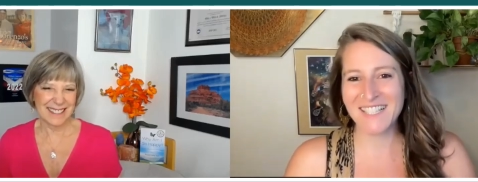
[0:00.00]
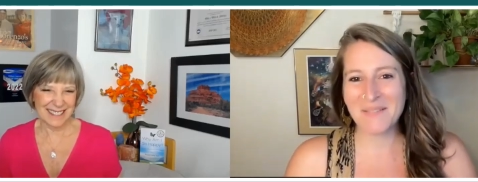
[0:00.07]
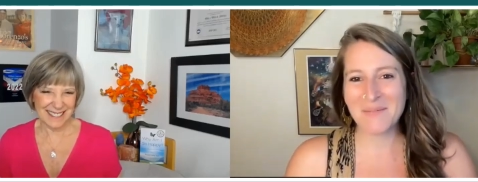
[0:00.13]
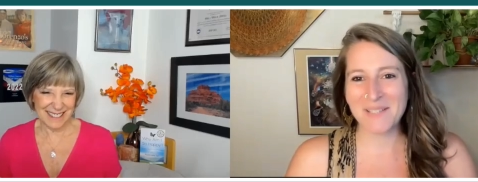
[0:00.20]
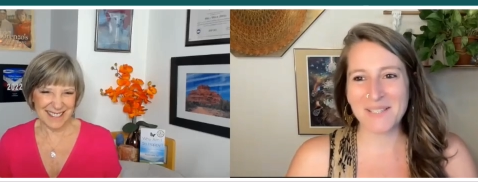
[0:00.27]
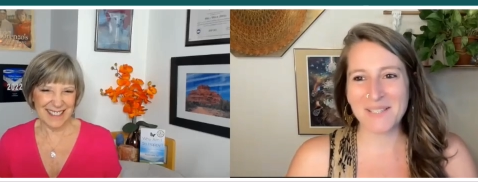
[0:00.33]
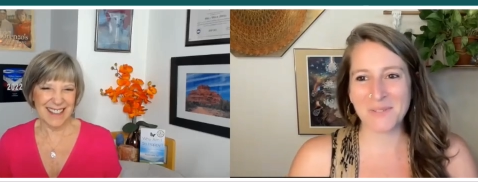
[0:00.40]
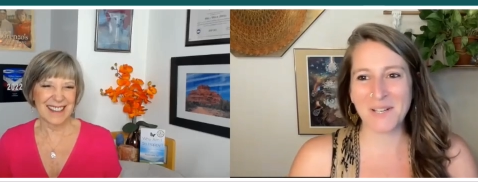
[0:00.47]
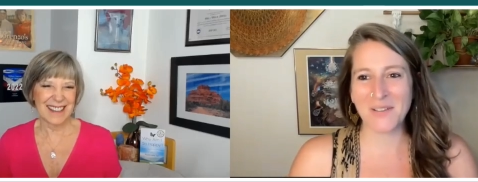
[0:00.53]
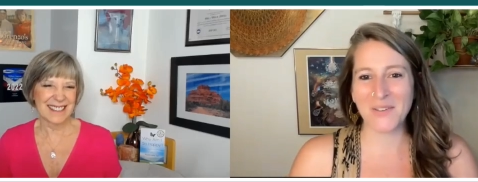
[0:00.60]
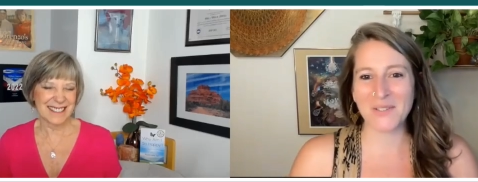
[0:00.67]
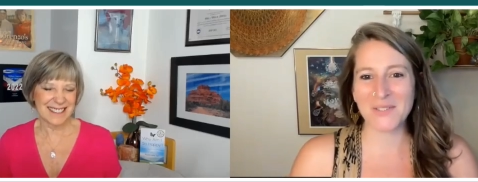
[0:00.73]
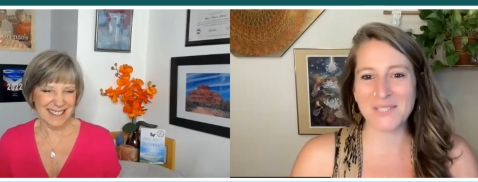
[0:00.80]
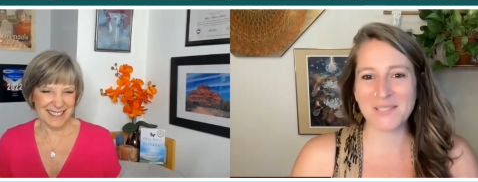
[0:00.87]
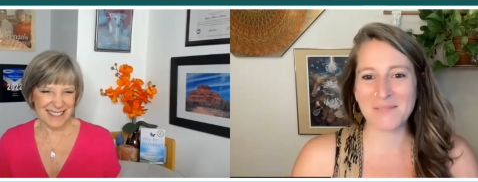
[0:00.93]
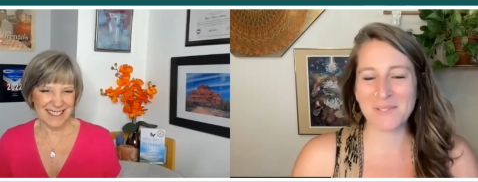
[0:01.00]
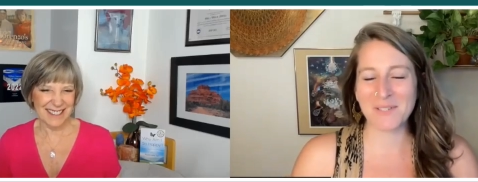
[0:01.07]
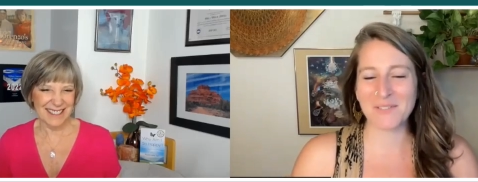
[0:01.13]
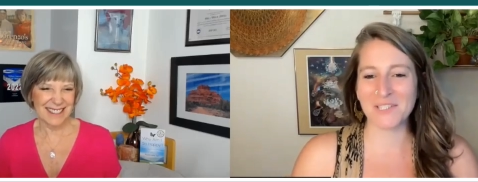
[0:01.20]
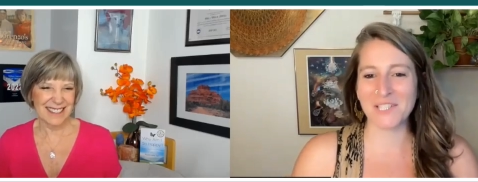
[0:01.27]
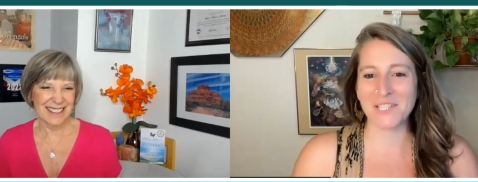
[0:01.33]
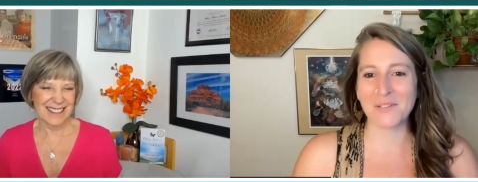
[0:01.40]
Speaker 1: Because yeah. while those can be
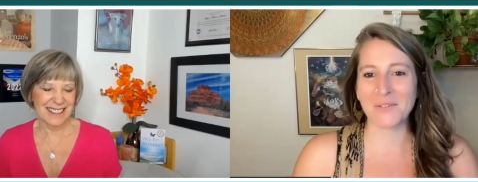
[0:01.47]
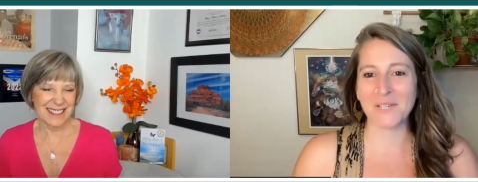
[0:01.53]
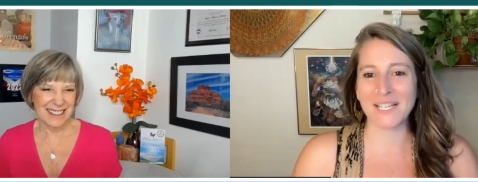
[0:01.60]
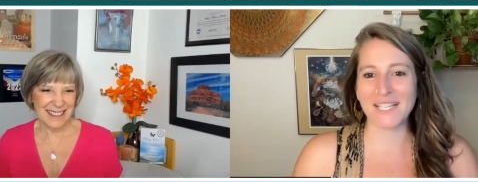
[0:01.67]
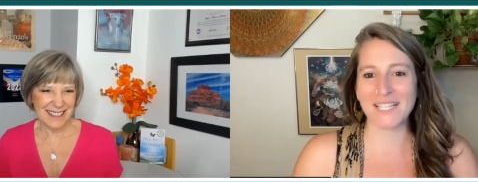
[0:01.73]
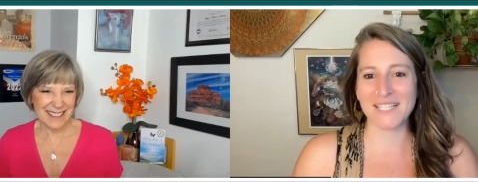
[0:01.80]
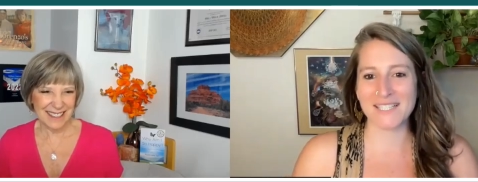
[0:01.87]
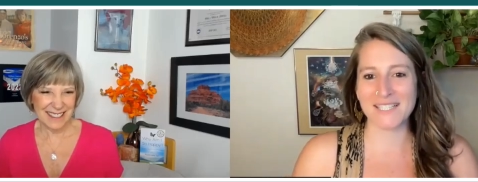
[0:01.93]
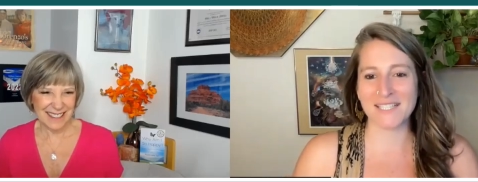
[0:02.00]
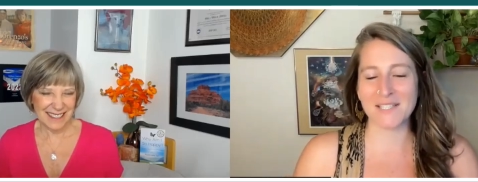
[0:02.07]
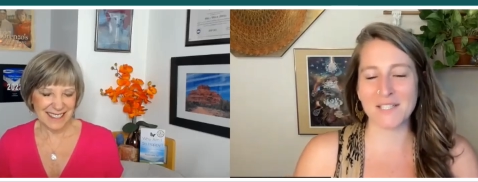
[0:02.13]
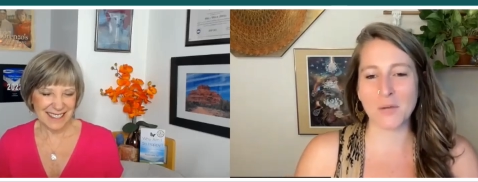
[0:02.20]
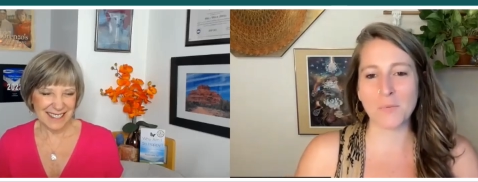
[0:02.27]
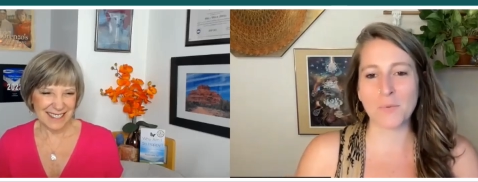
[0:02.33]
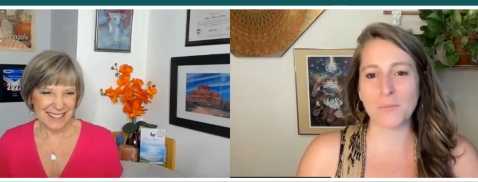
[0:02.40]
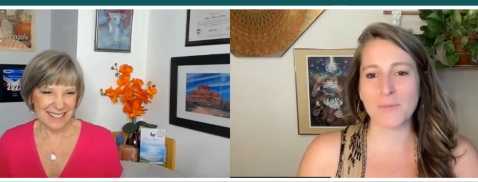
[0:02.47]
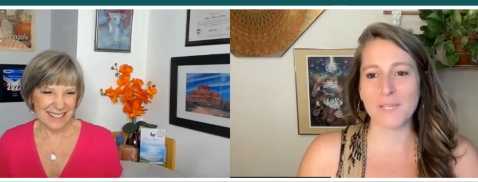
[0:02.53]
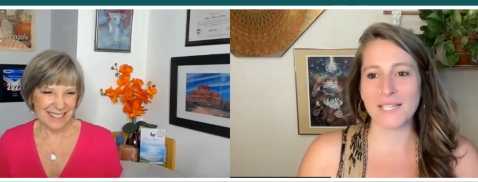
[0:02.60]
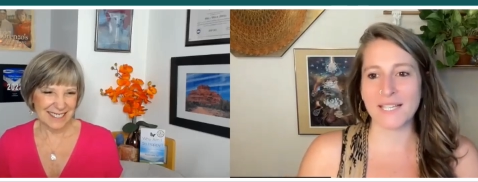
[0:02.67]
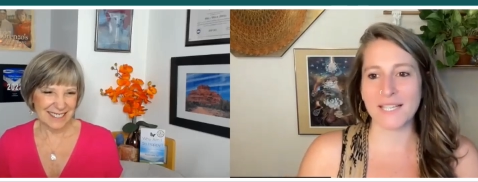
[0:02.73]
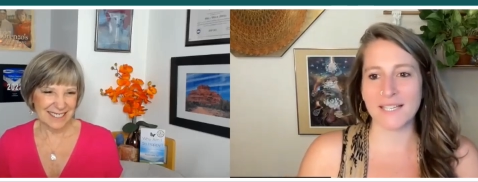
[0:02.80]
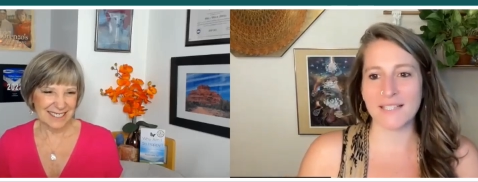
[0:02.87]
really quick and easy
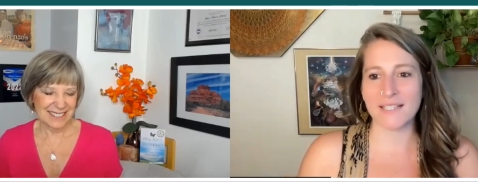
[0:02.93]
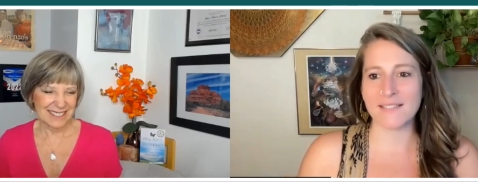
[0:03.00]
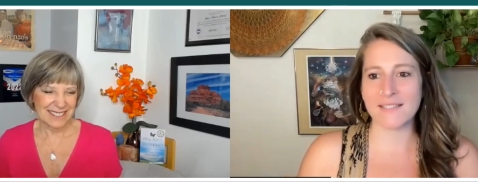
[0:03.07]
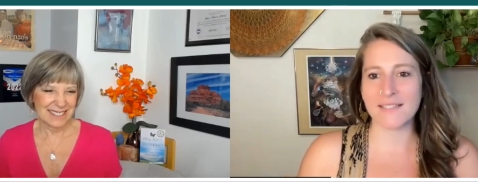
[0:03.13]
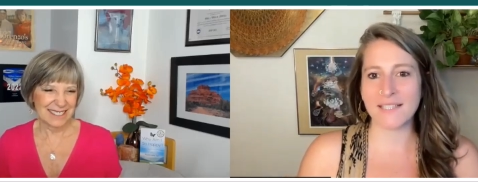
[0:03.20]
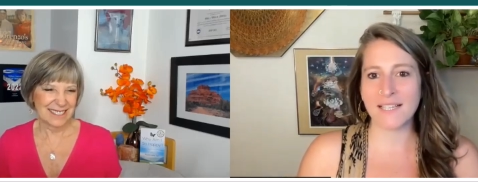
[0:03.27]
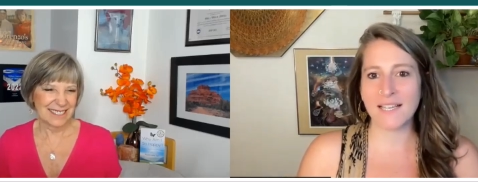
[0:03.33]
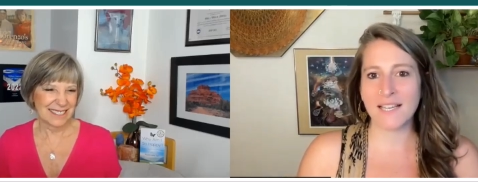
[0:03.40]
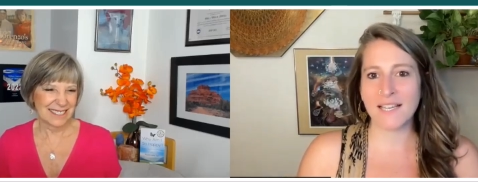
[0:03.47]
dopamine hits,